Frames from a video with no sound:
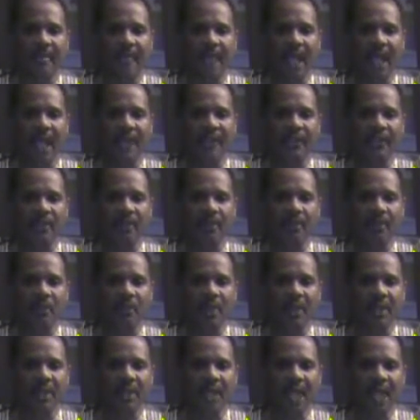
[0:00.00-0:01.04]
At some point in
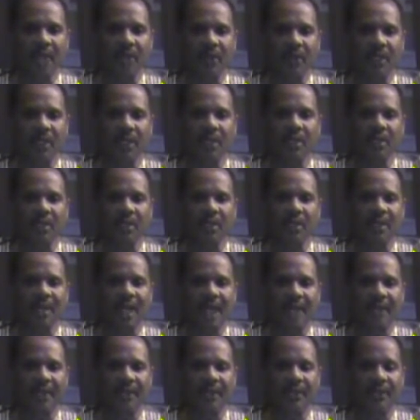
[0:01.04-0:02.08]
time, we need to learn how
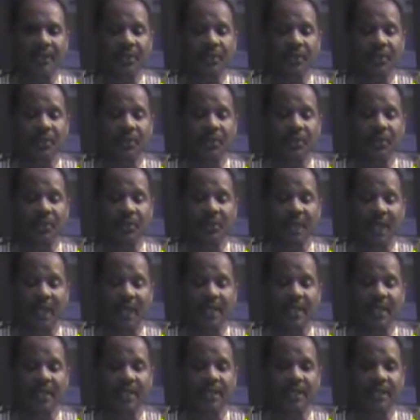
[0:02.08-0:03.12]
to unite
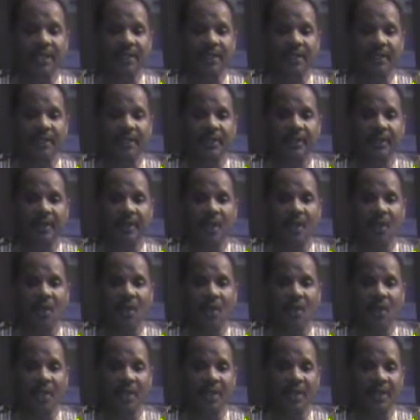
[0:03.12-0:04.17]
these
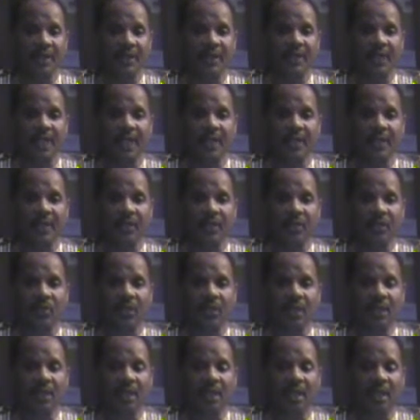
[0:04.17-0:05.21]
organizations. We need
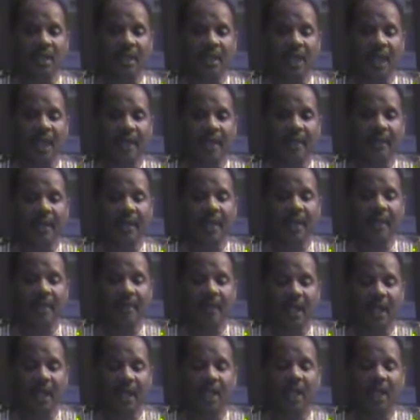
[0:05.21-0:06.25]
to learn how to become
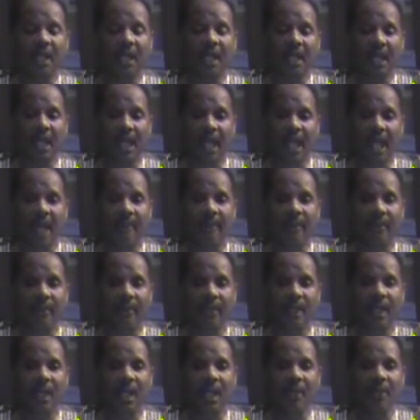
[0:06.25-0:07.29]
a conglomerate.
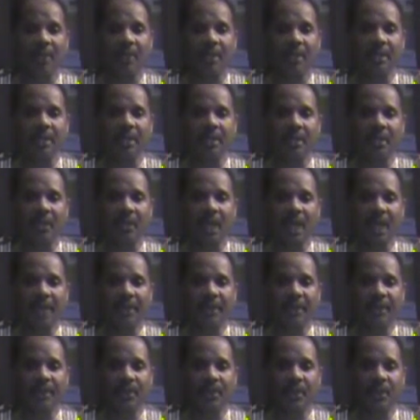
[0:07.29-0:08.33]
We need to learn how to
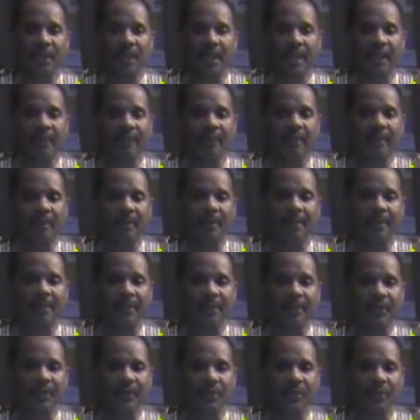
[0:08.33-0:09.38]
do it from a
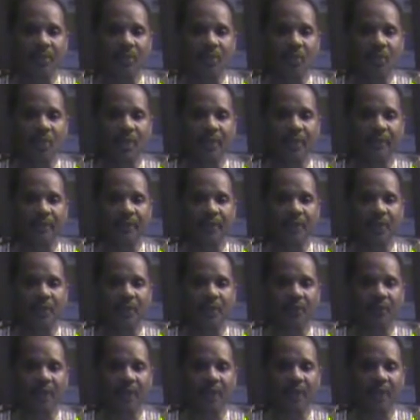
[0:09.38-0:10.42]
business point of view if
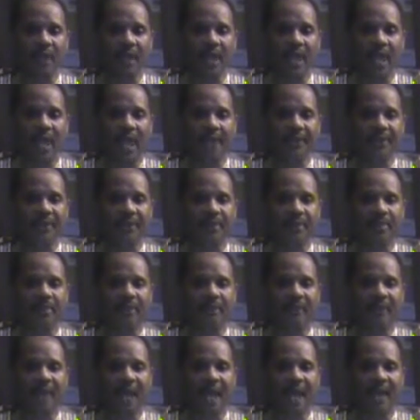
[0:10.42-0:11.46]
we're going to actually
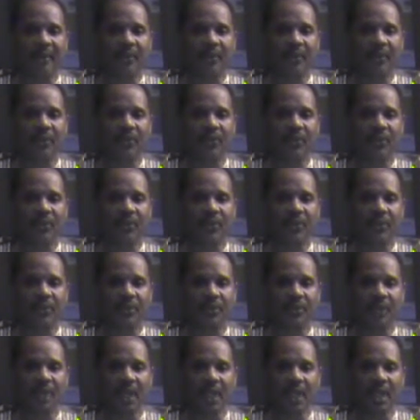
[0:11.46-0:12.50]
provide resources
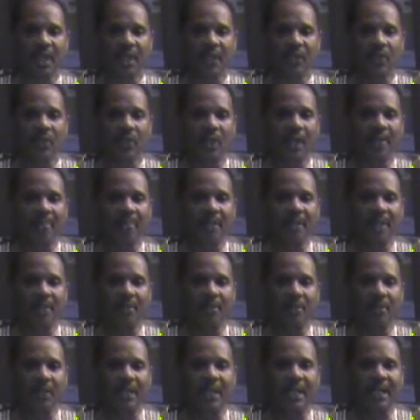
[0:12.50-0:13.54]
to our people
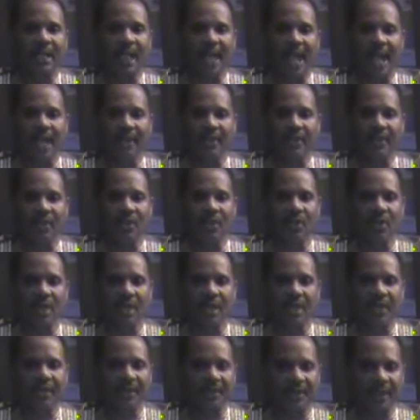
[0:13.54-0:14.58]
on a national or
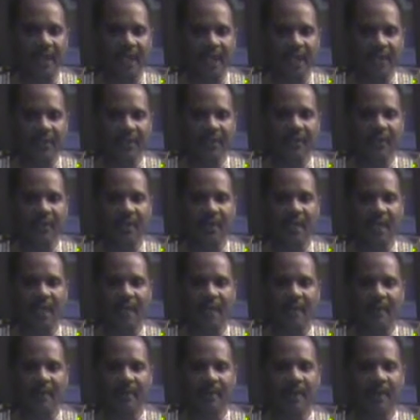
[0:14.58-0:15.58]
international level.